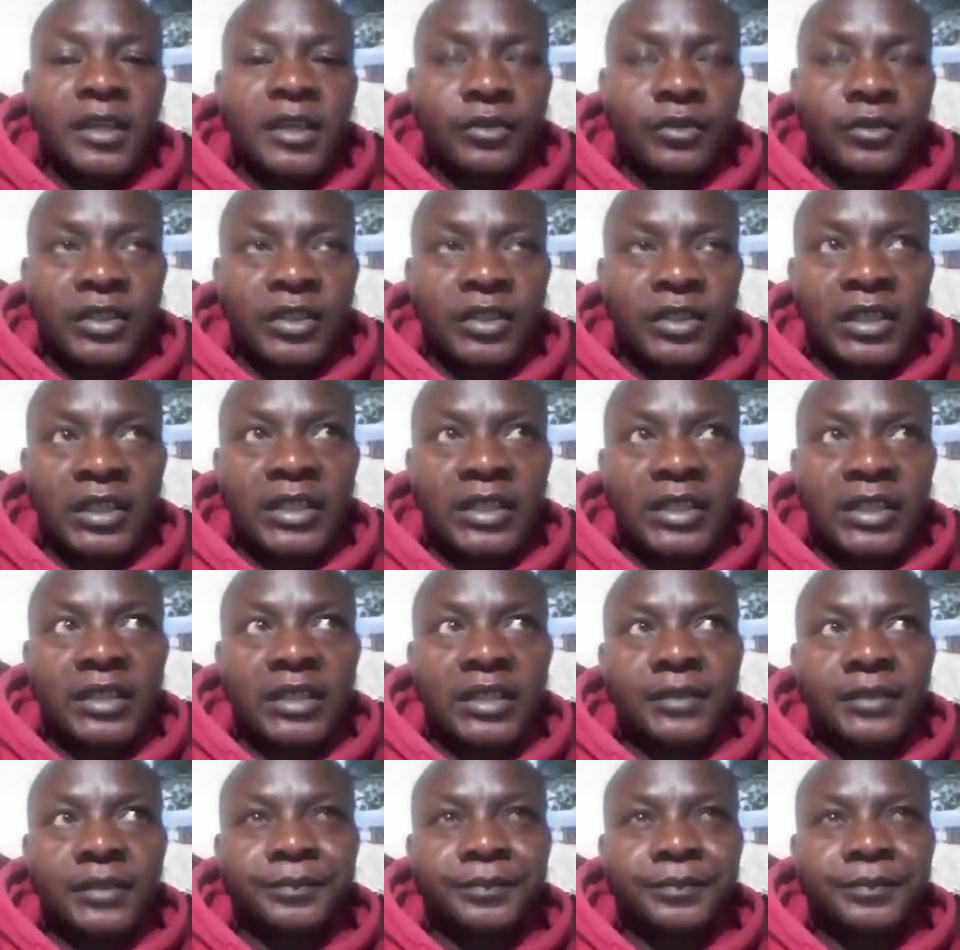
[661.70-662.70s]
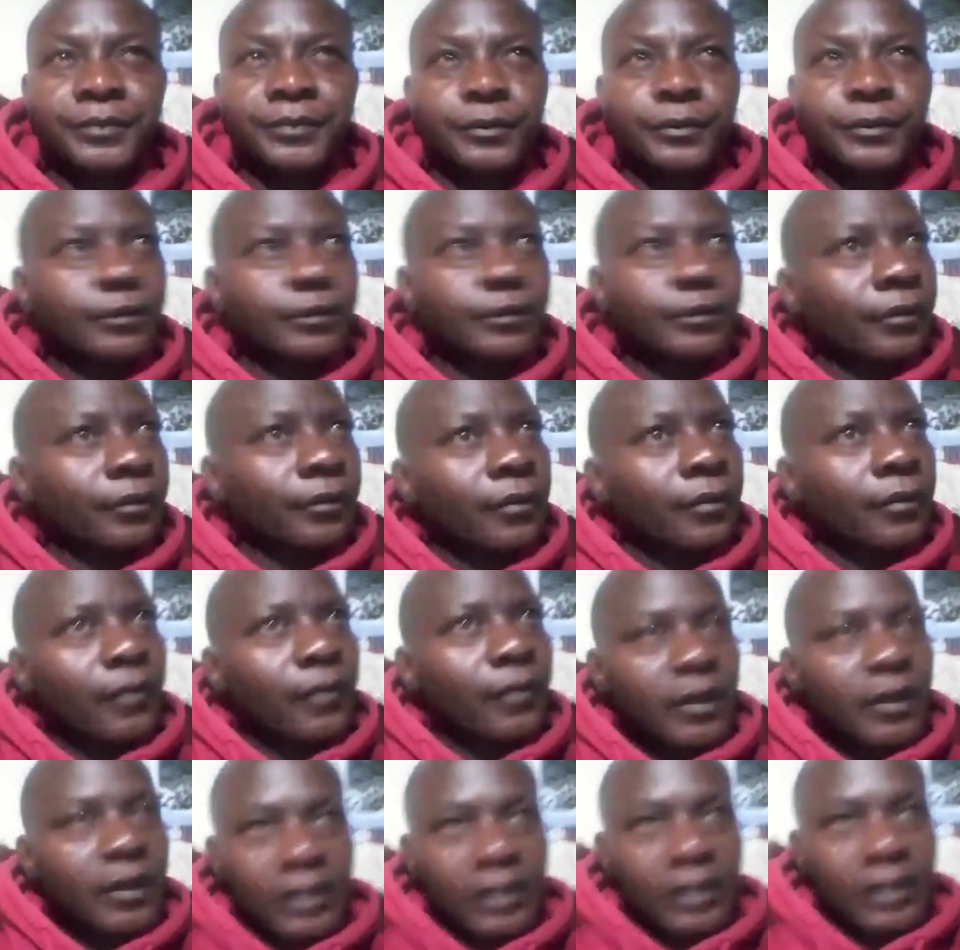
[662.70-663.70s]
yekuti tingati
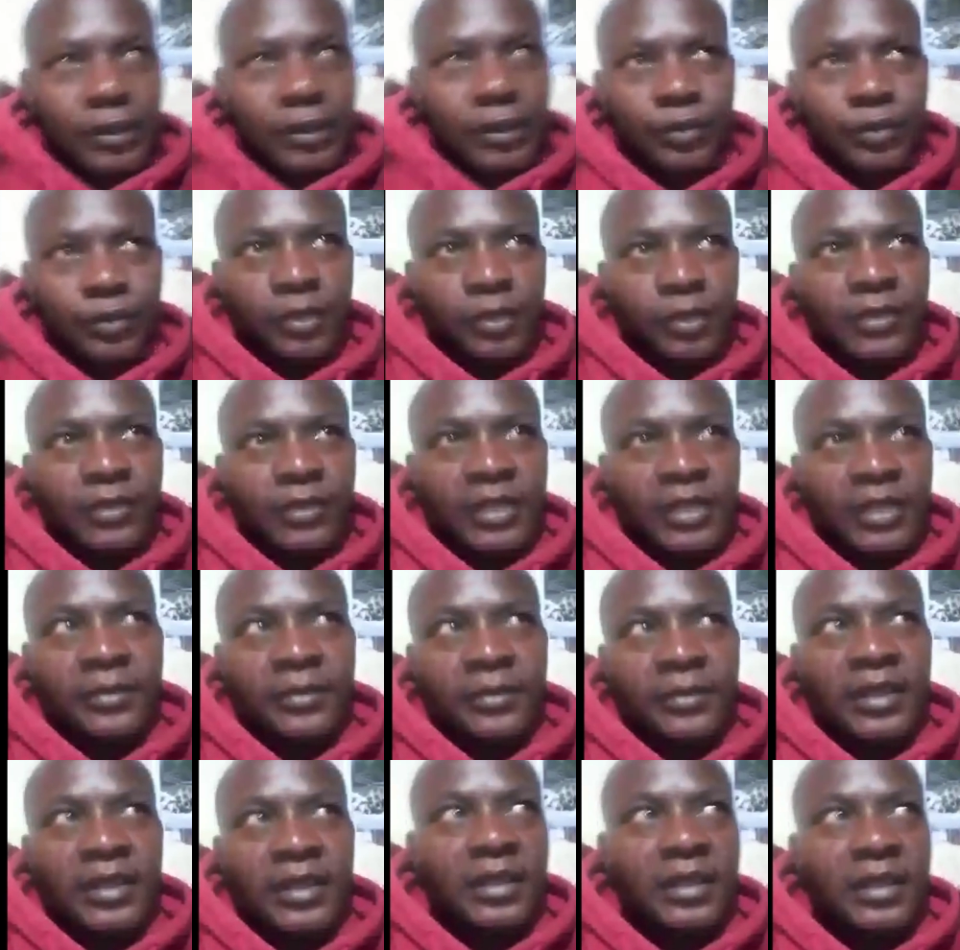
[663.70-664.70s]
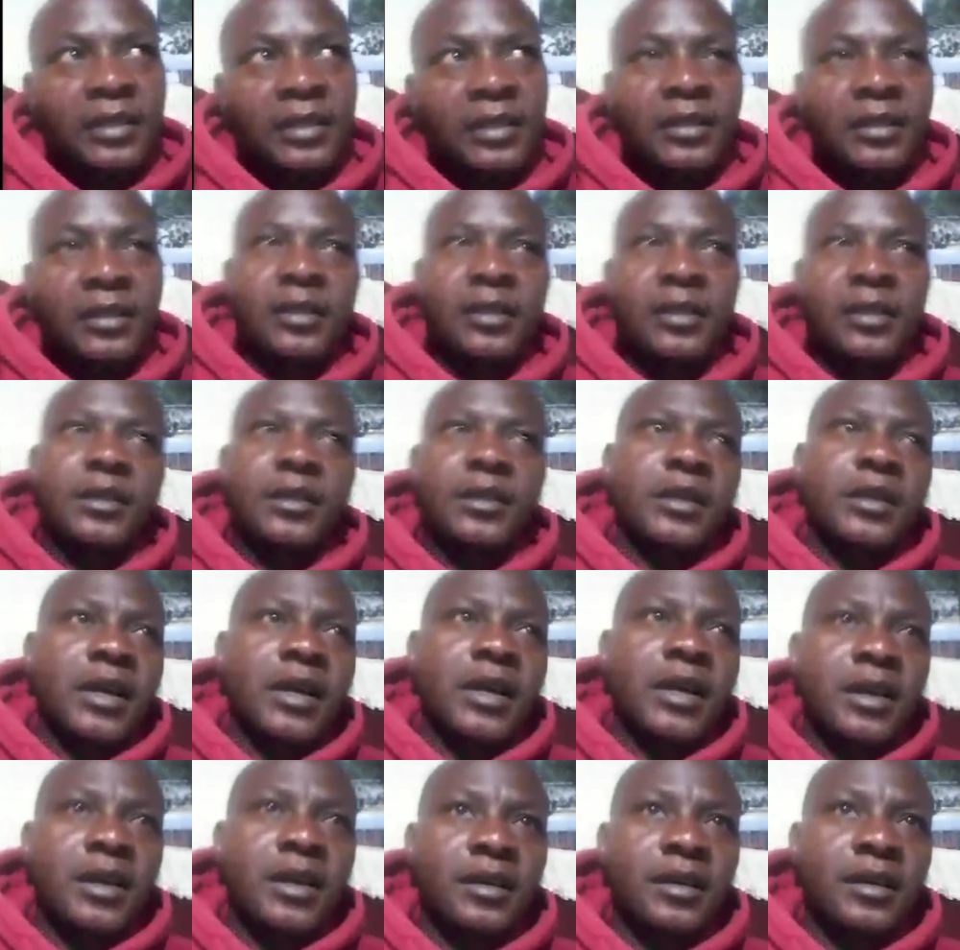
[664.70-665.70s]
Sunday school ya Matebeland
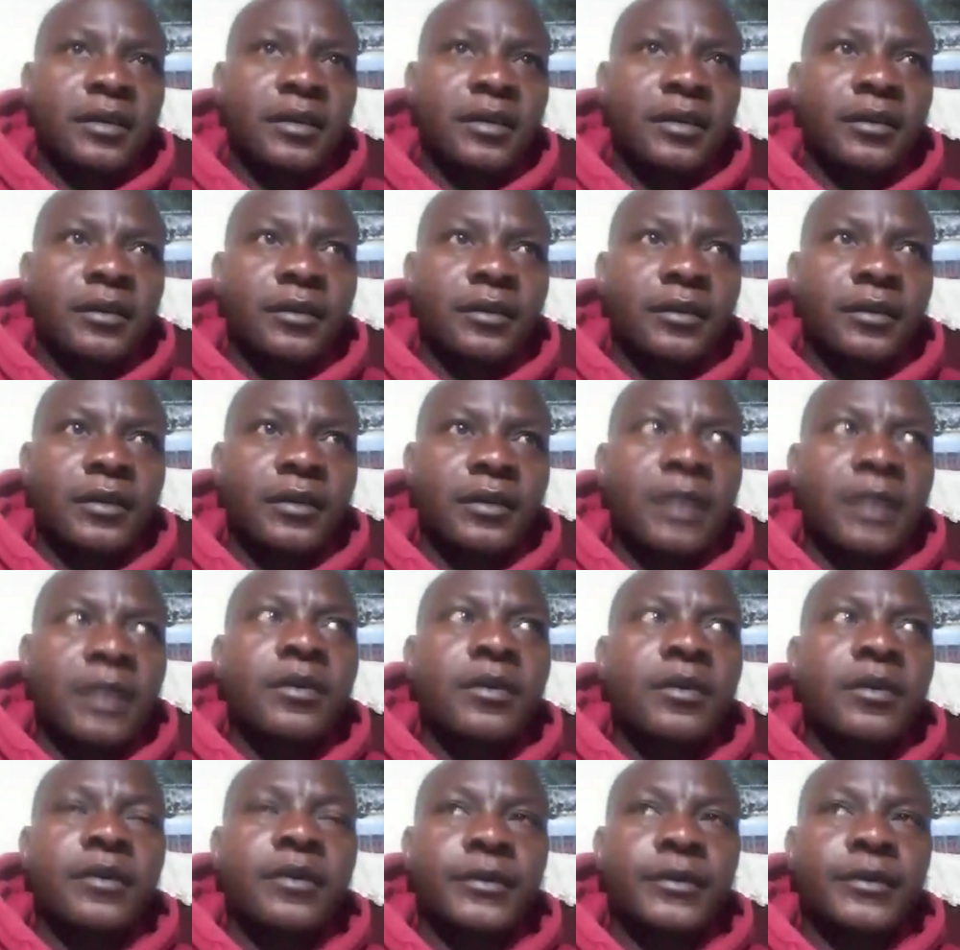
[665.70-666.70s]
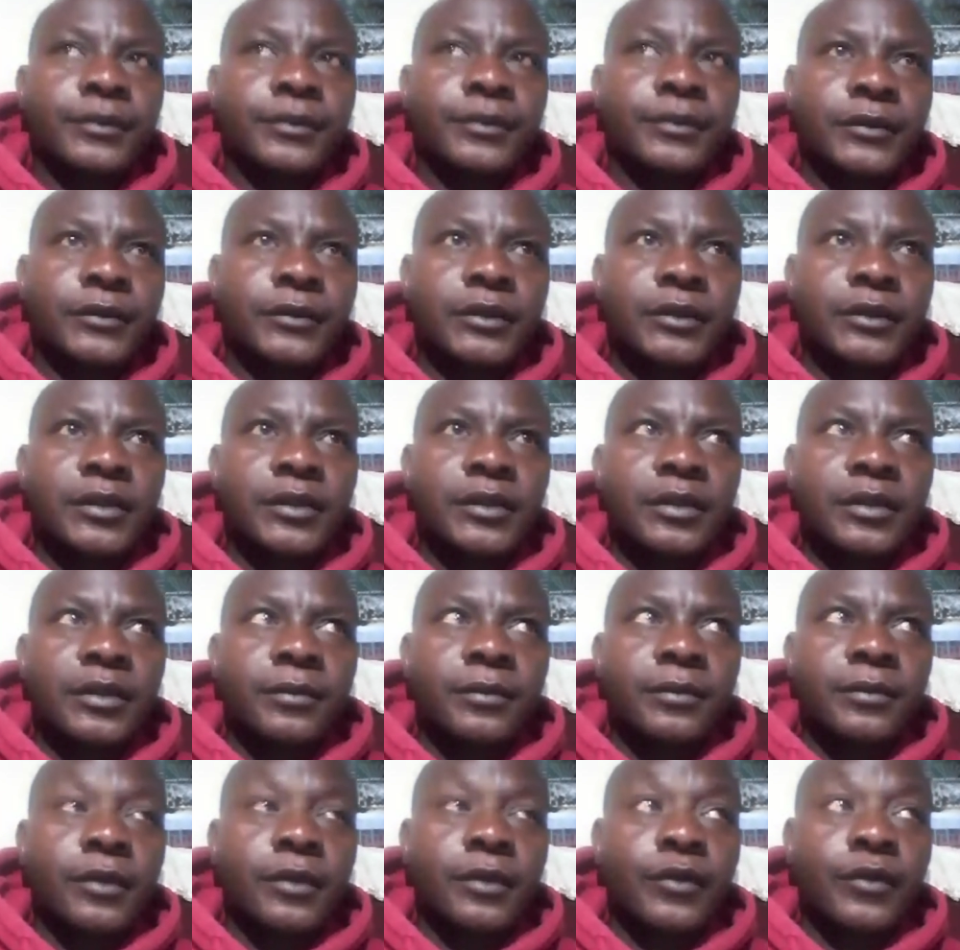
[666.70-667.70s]
ya powerful.
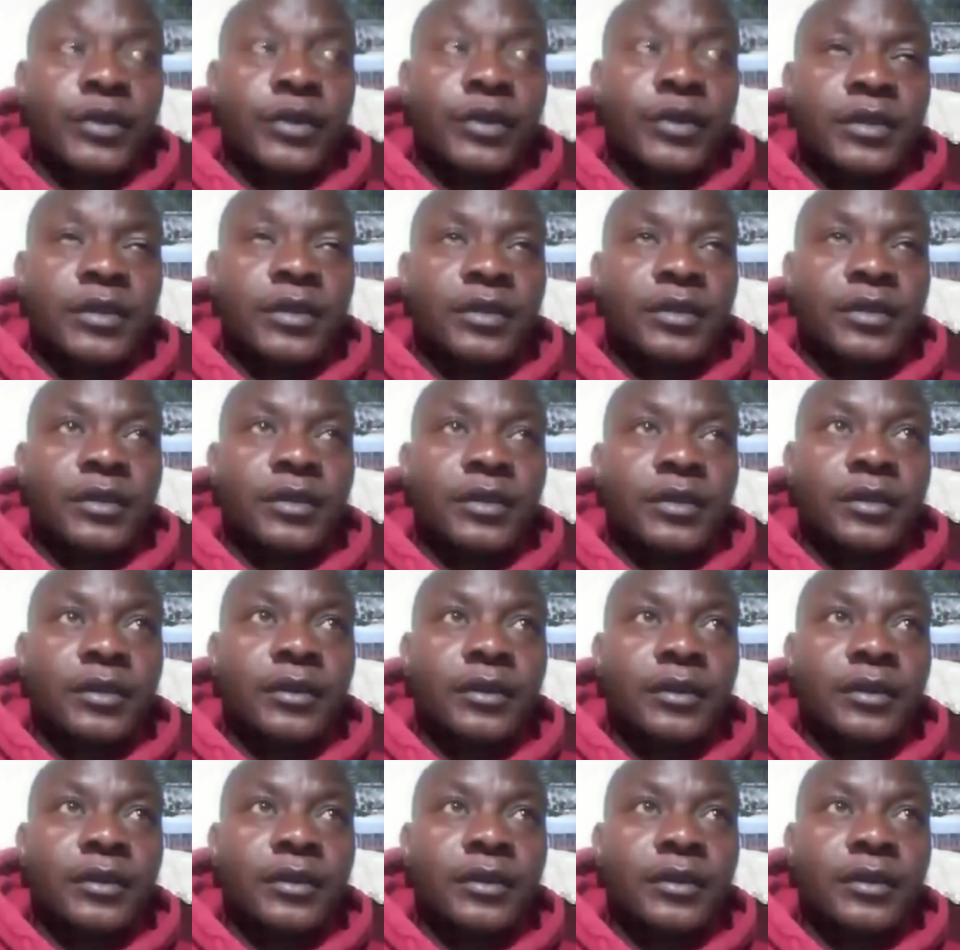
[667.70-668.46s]
But of course